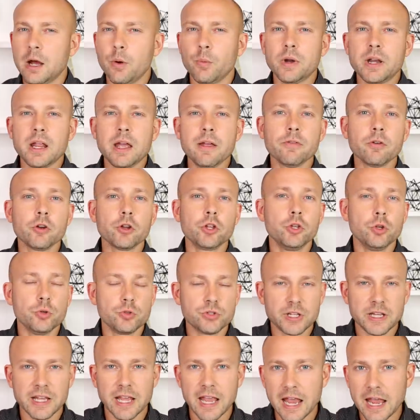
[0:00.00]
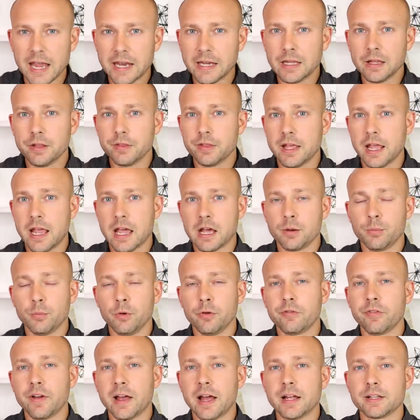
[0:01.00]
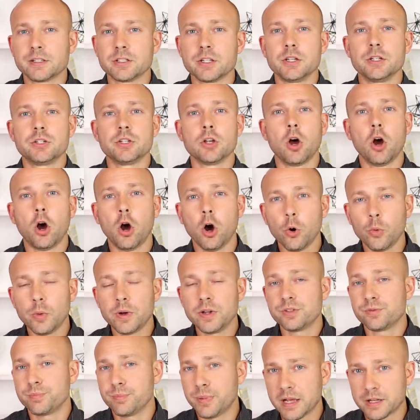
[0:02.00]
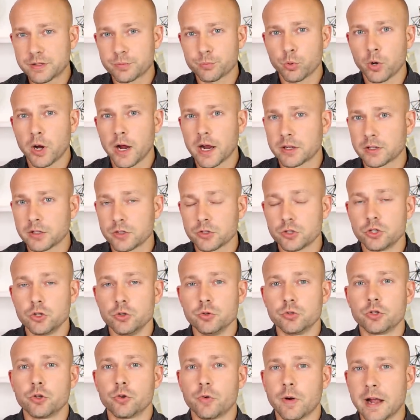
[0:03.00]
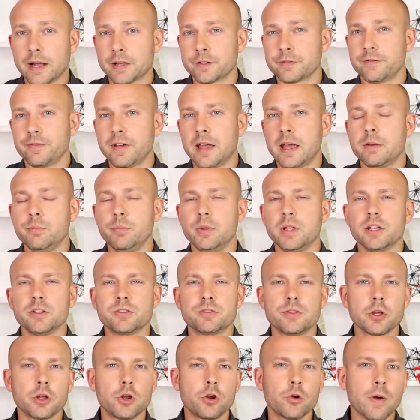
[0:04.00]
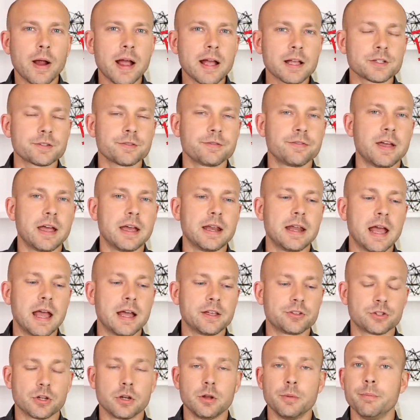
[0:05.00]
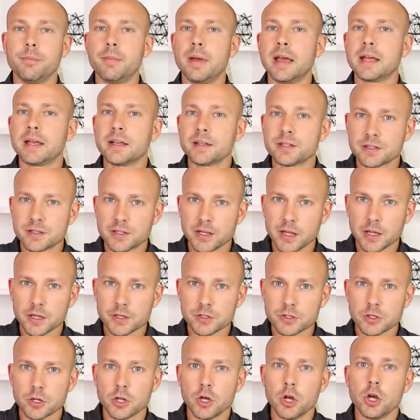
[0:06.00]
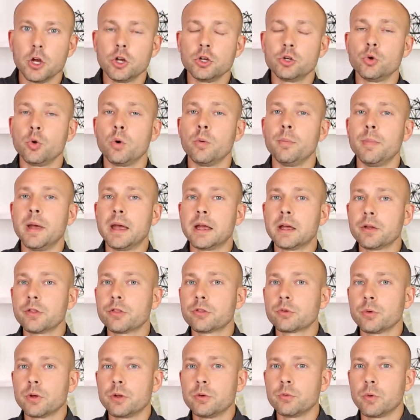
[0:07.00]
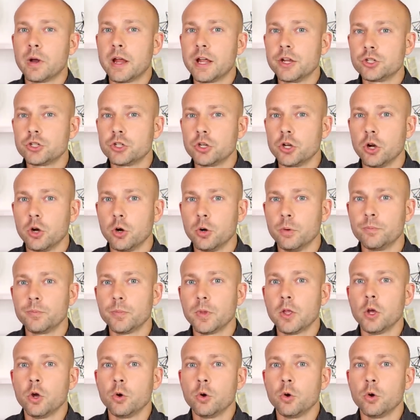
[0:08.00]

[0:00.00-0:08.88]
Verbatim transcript: Now, whenever using any of the animal fats, it's always best practice to use grass-fed because the grass-fed has an omega-6 to omega 3 ratio,